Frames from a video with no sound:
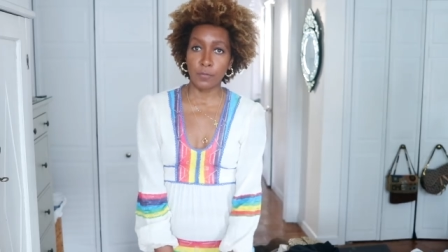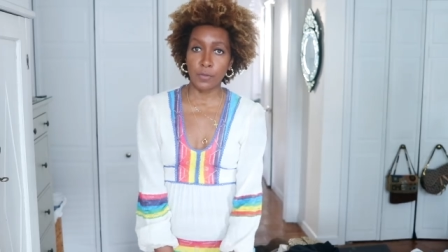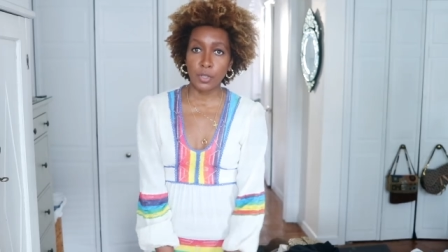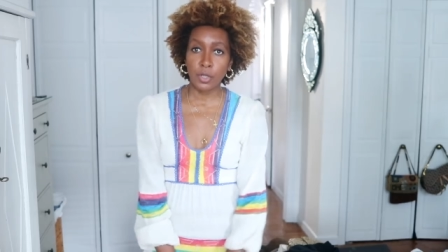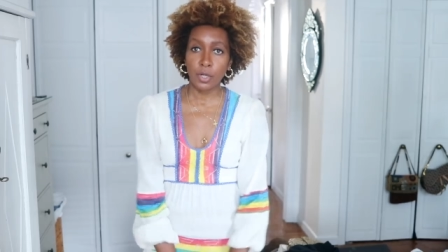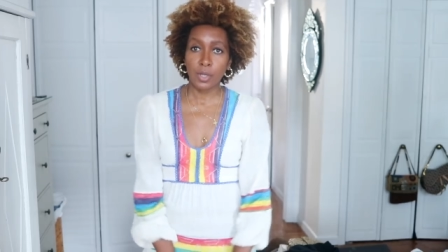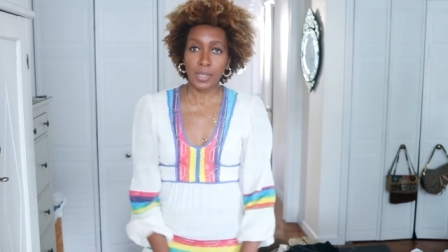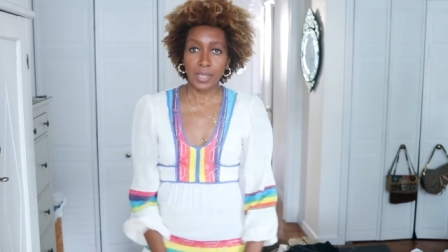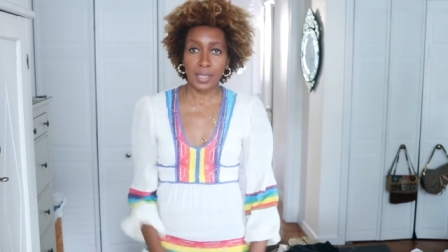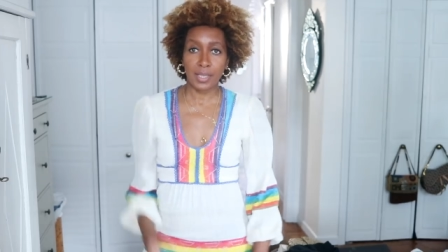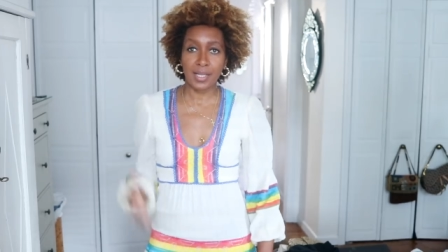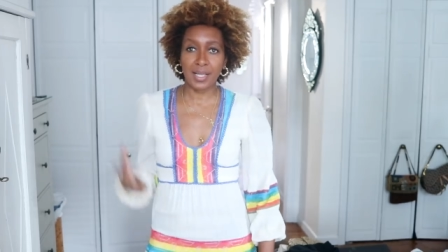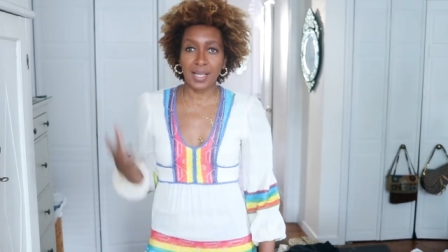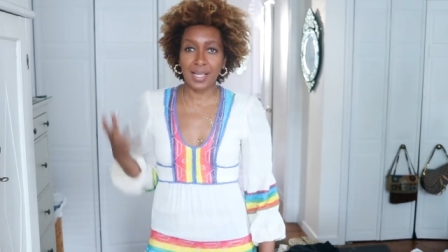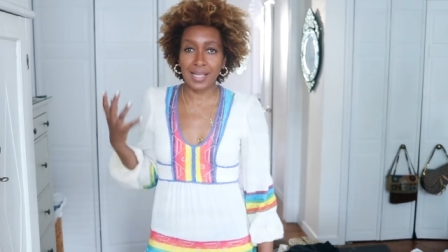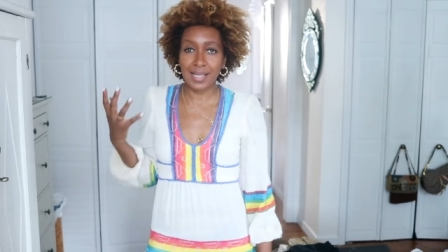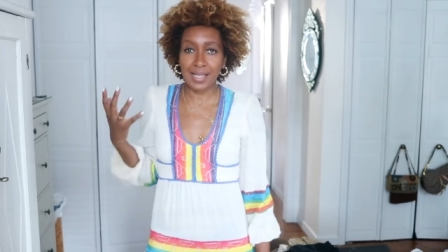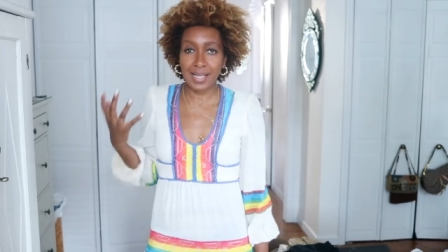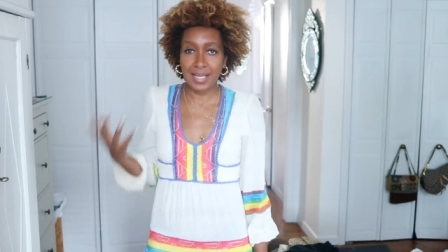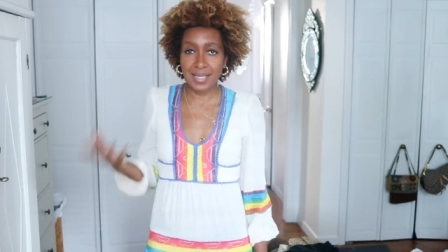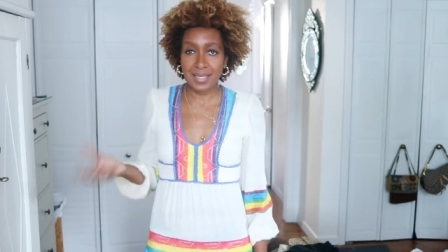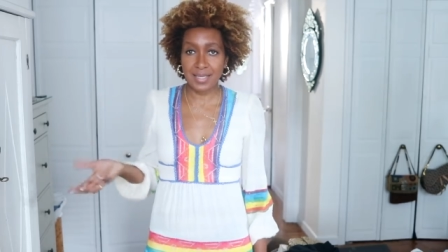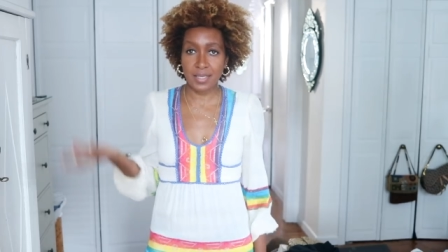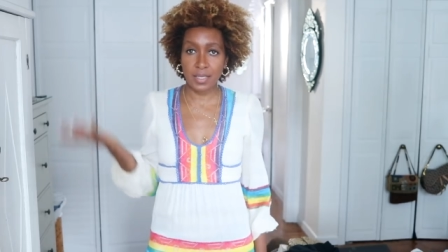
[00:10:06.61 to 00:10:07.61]
if you've got like a
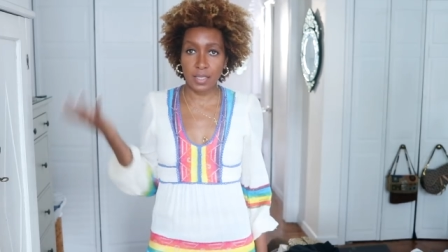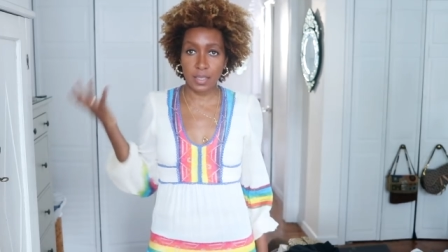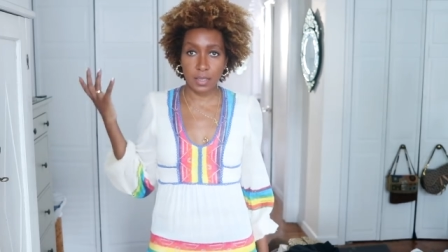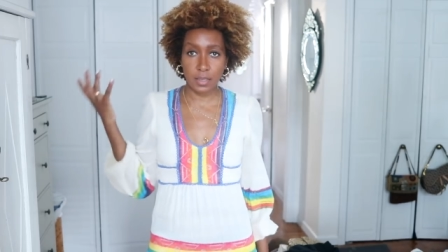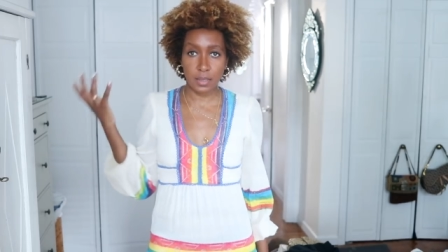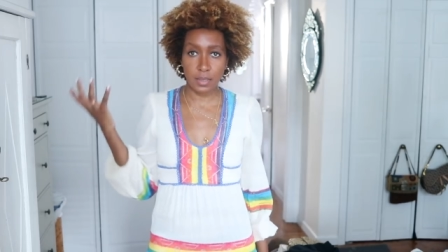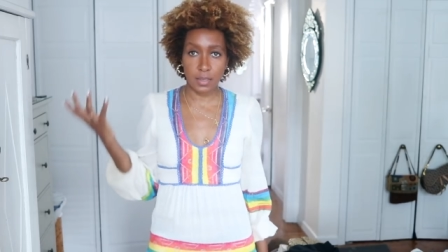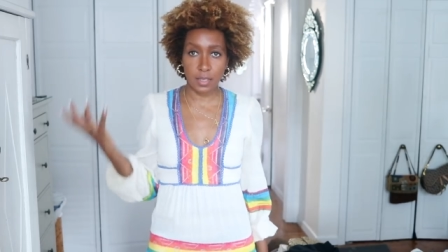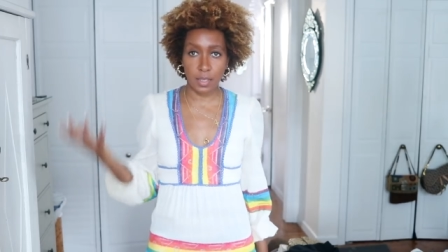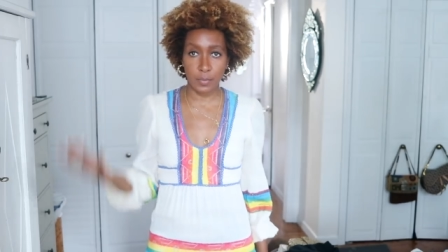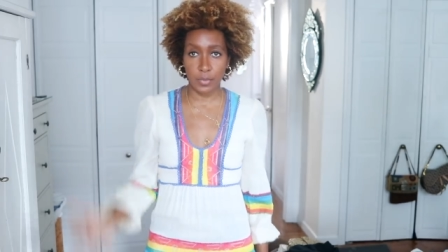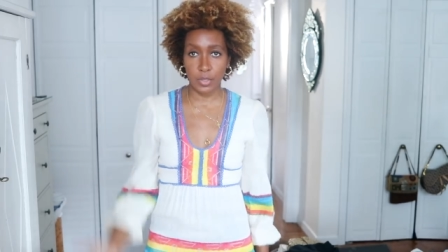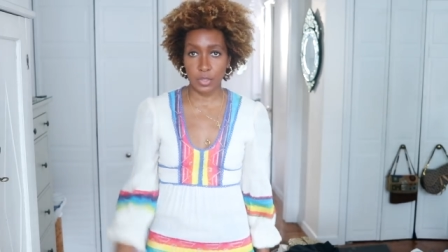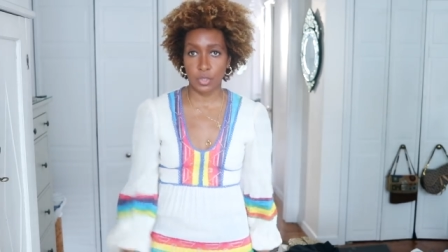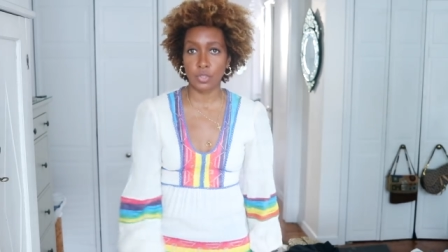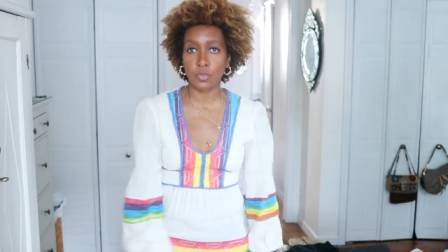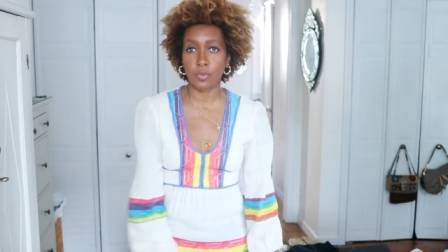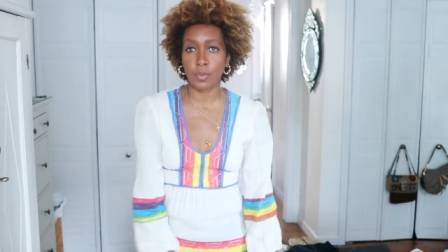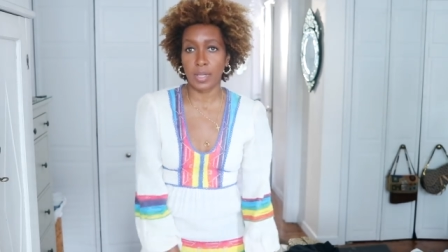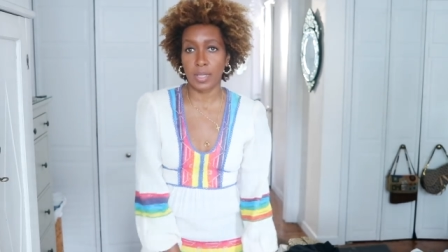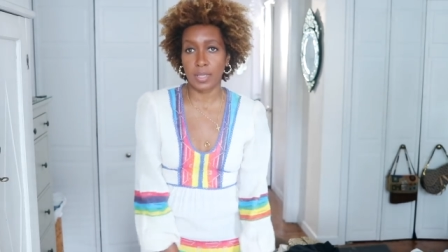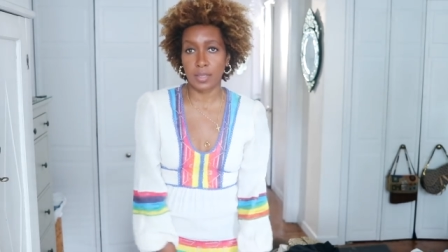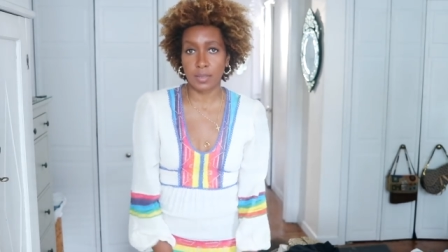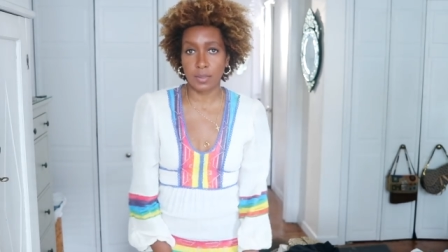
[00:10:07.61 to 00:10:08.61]
classic summer
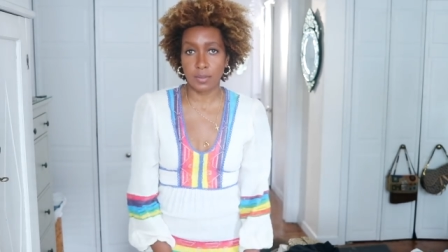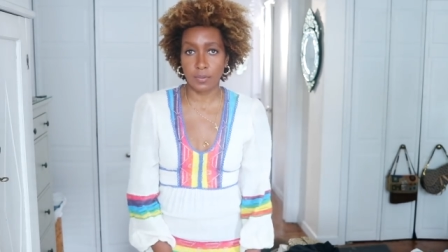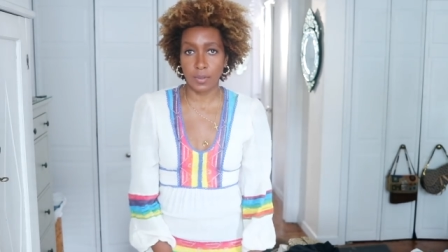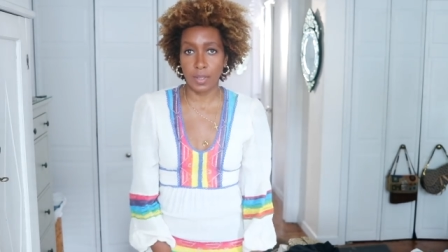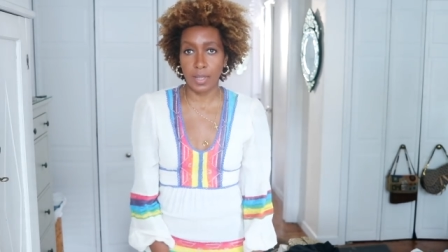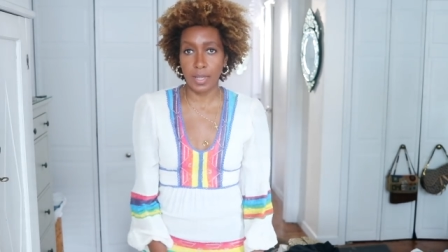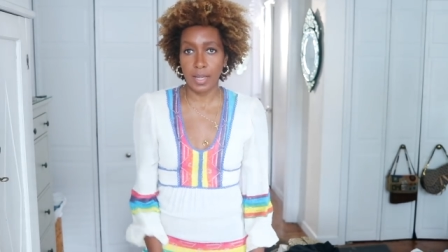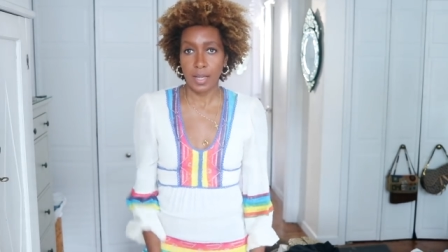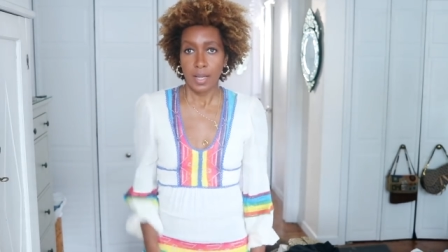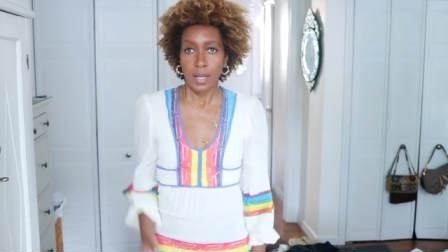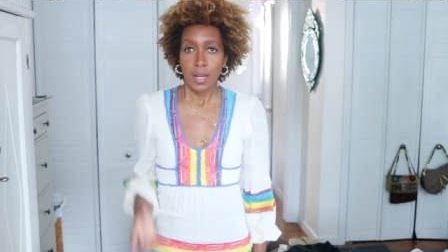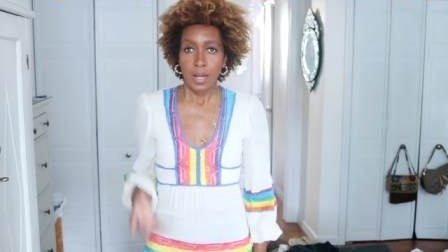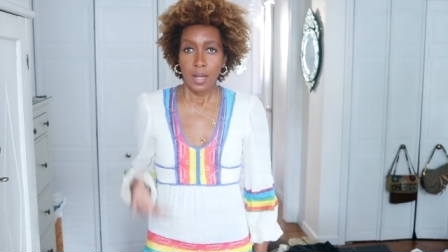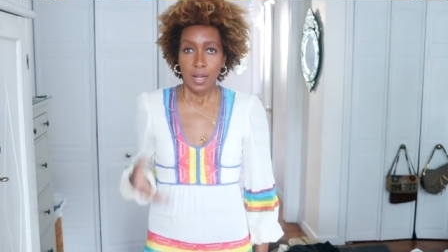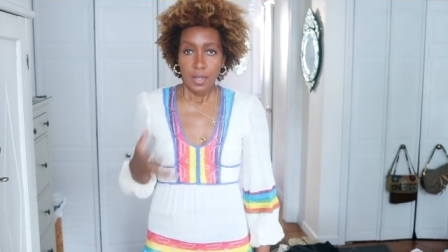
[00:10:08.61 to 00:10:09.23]
dress, right?